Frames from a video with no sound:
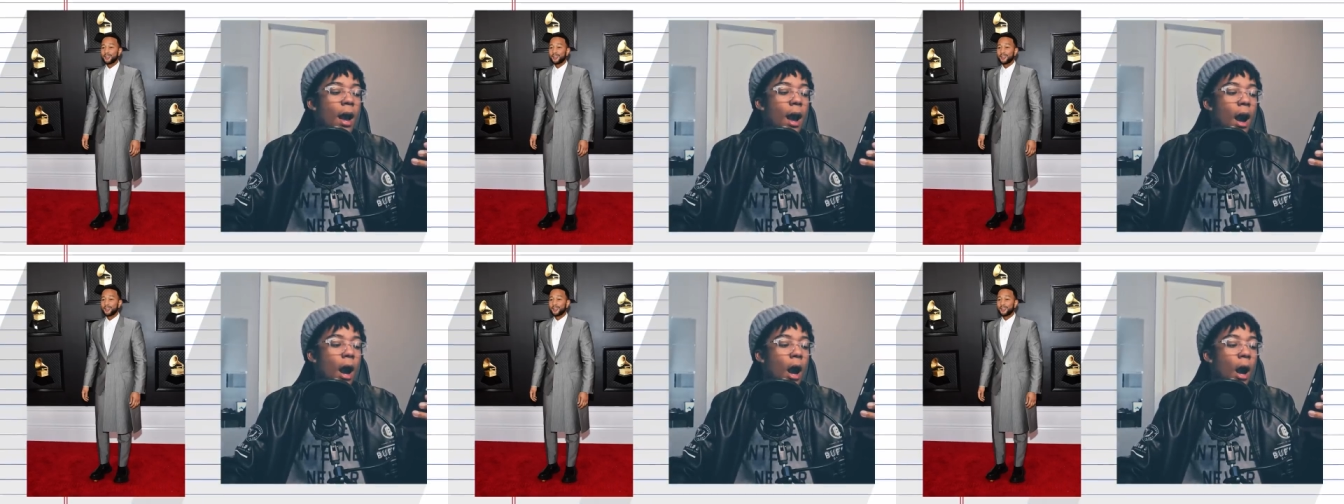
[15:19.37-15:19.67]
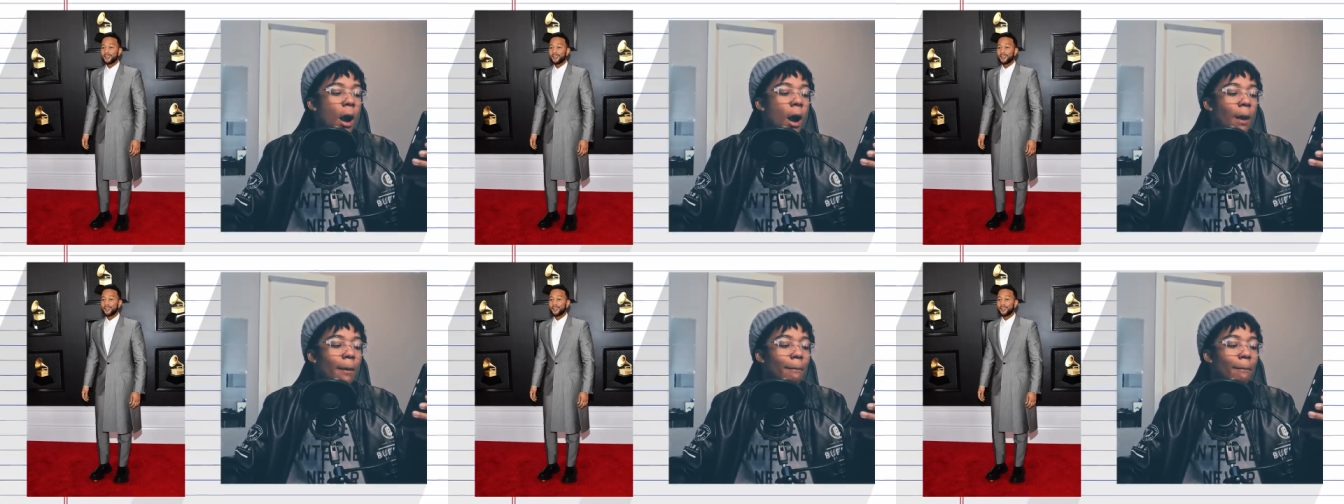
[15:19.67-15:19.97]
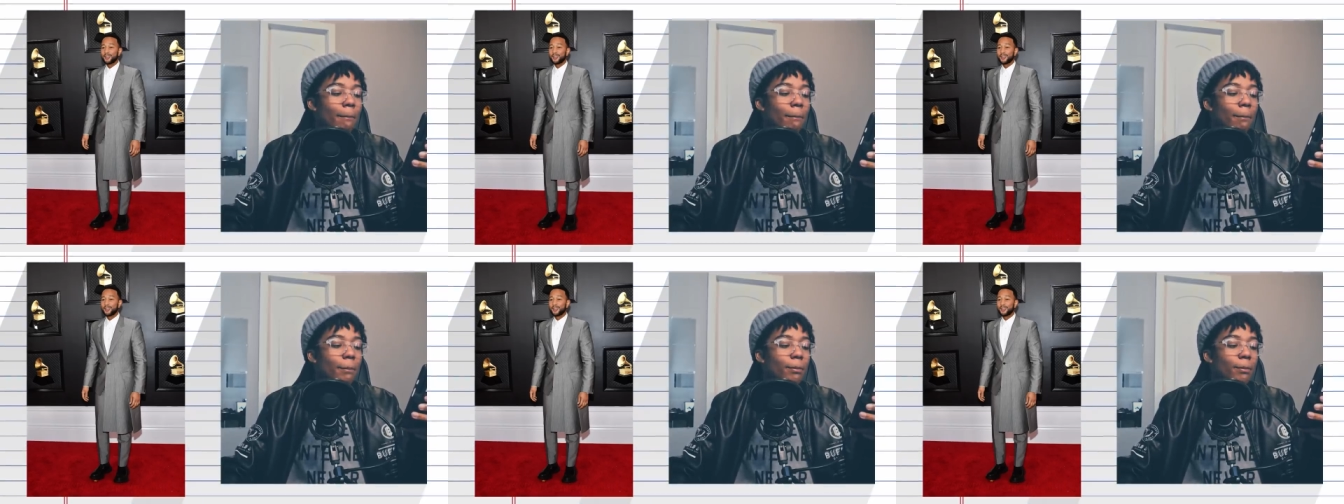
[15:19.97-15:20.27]

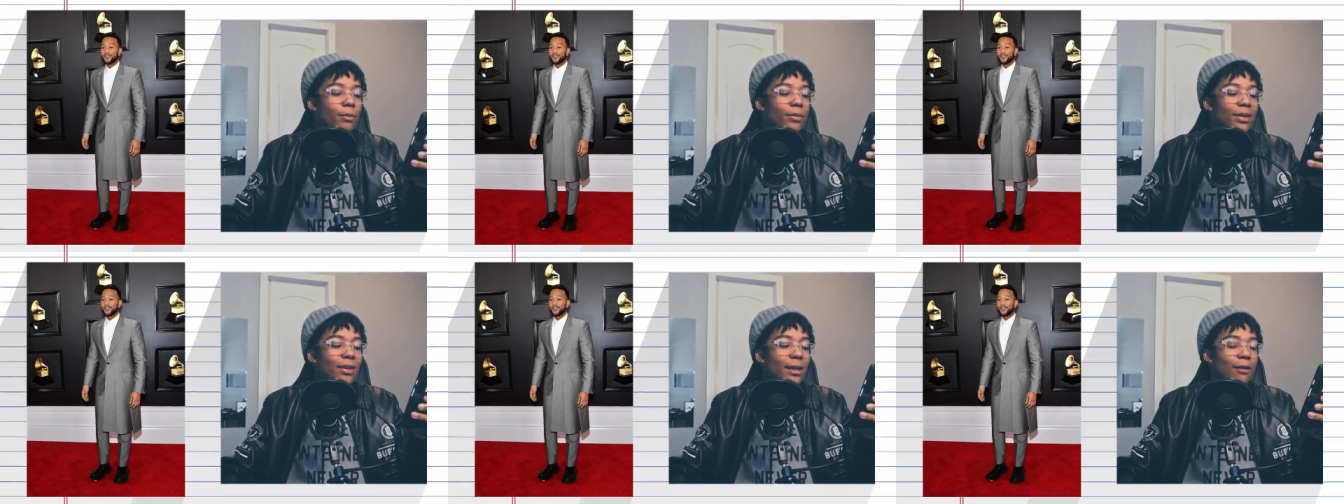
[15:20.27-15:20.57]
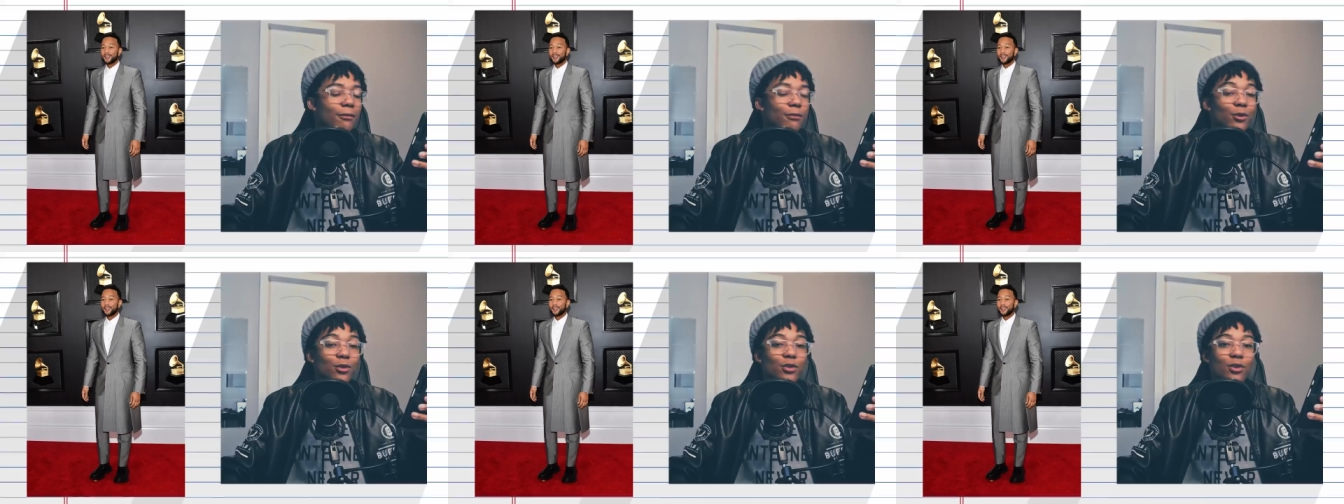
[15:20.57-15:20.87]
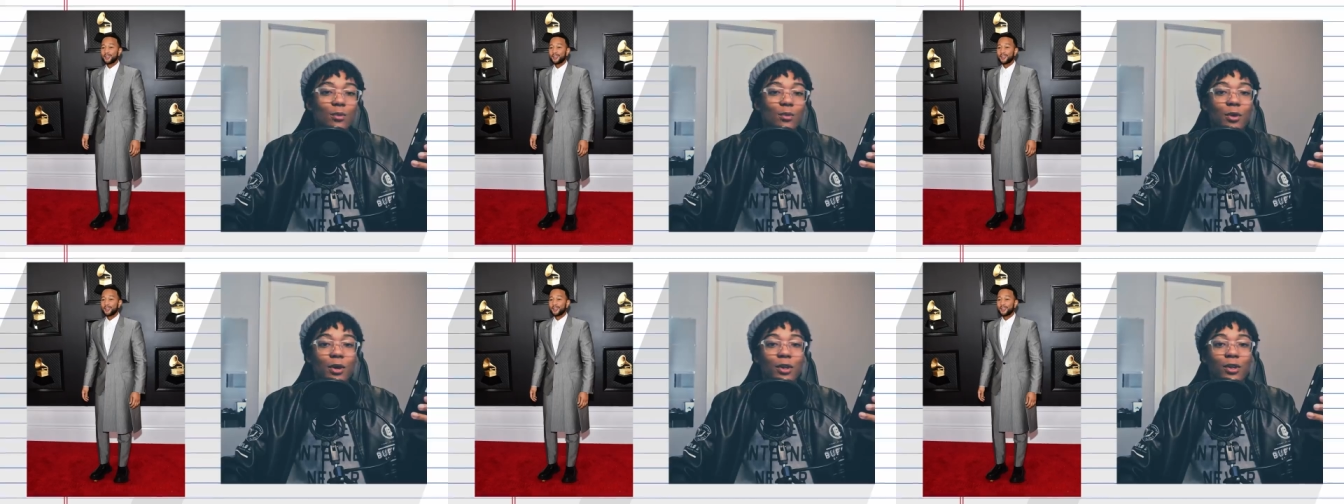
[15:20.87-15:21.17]
Um, the
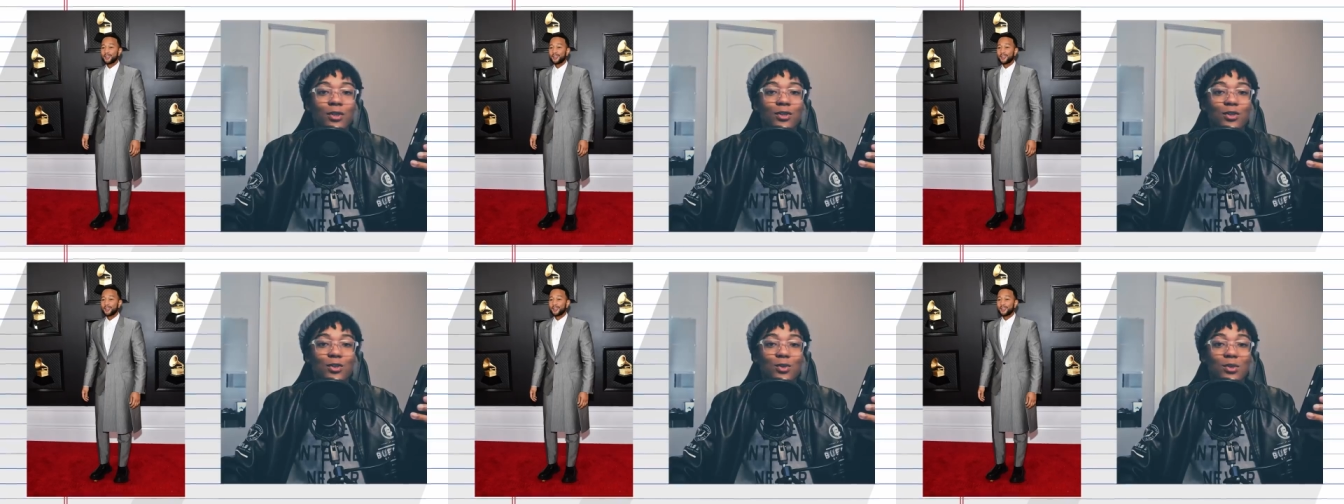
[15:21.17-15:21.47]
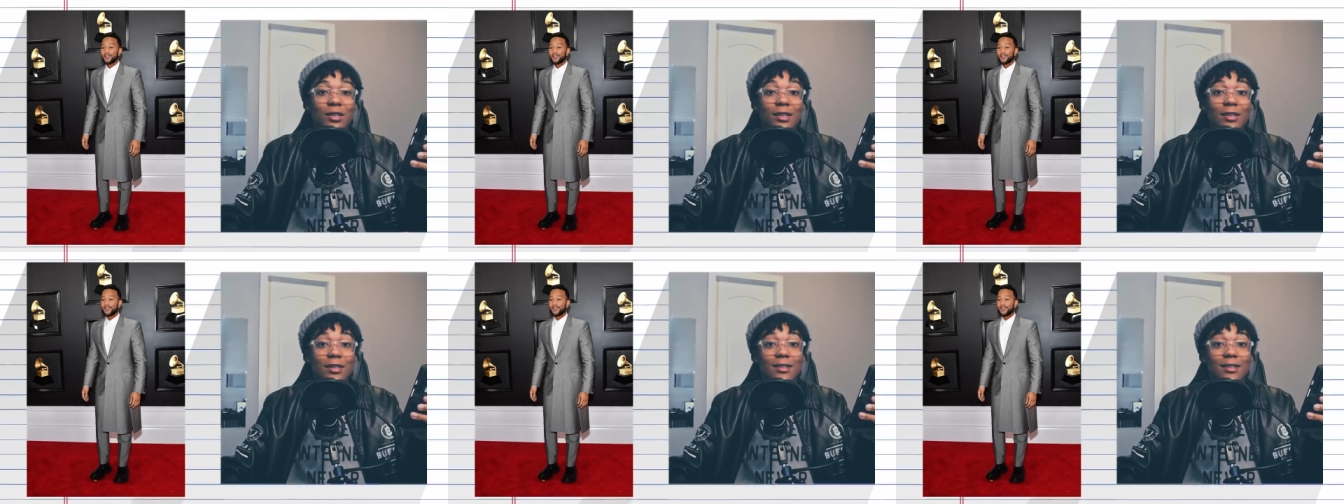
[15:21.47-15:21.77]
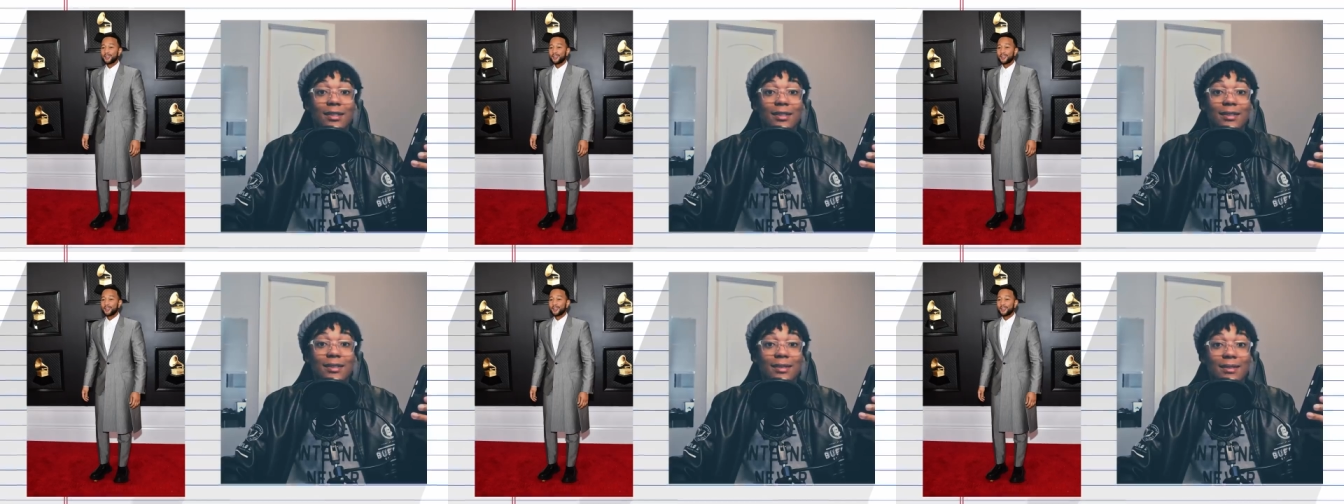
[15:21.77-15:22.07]
unfortunate part is you didn't
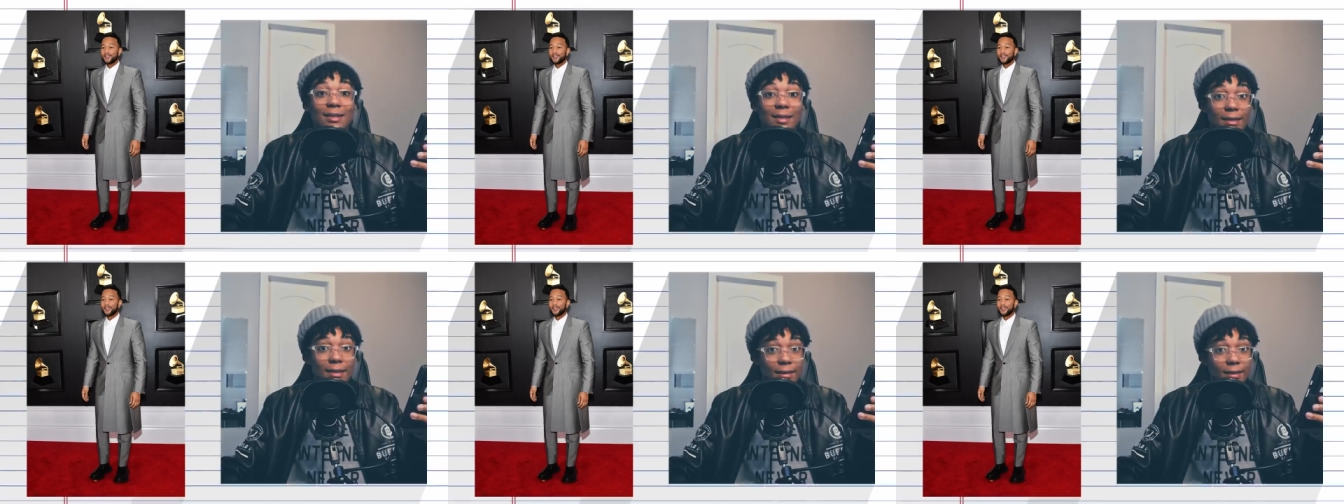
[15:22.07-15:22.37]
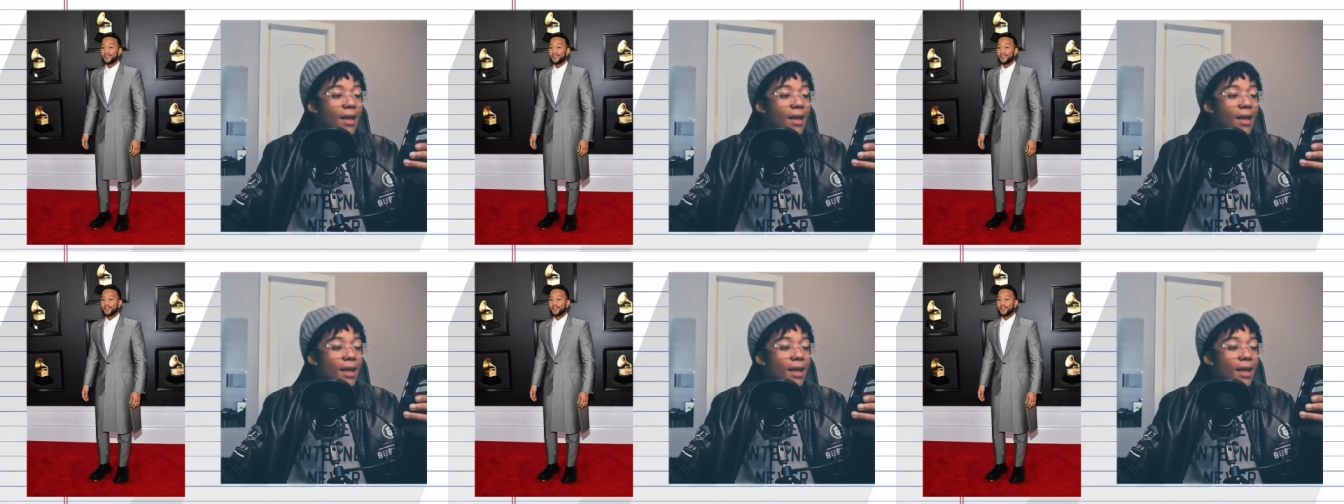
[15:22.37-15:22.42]
succeed.